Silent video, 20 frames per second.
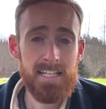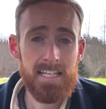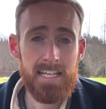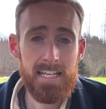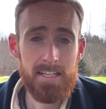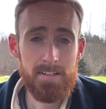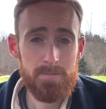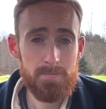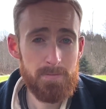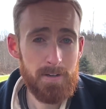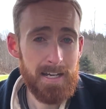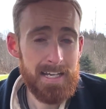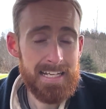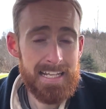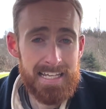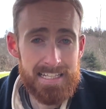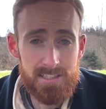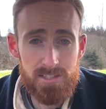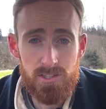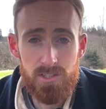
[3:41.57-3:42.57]
and
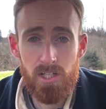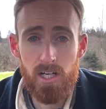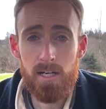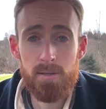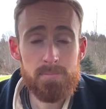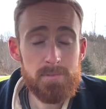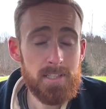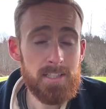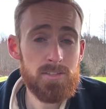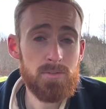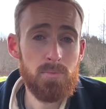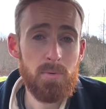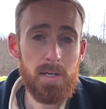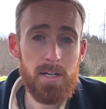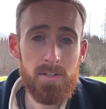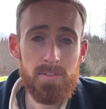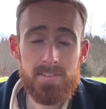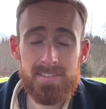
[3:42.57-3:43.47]
finance jobs as well.